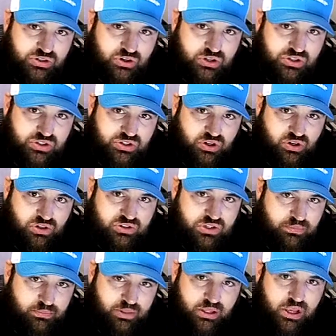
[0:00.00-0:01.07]
or concerns,
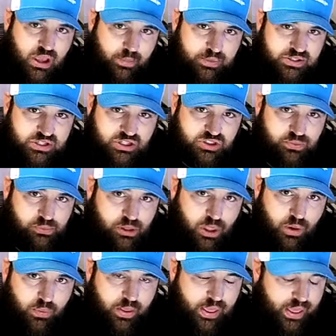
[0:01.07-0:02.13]
leave them in the comment section
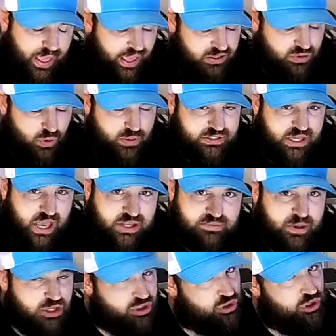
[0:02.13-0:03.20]
below. As always, guys,
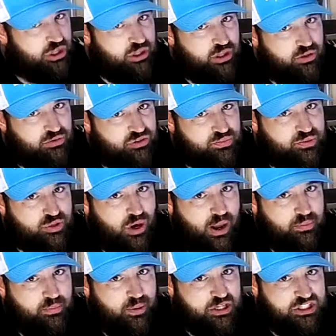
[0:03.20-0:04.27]
make sure you
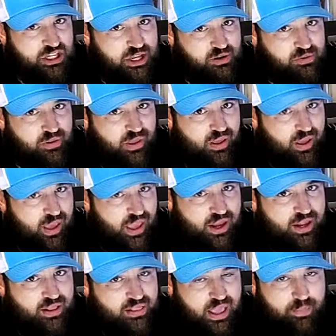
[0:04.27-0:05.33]
subscribe to my channel
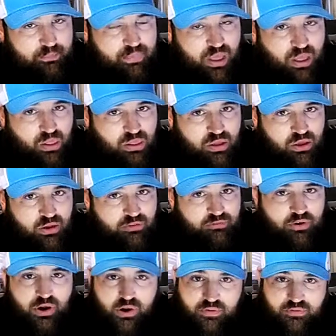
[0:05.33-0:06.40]
and hit that bell
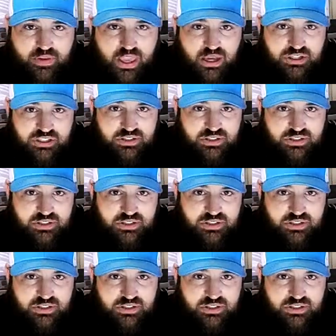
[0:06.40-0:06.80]
for notifications.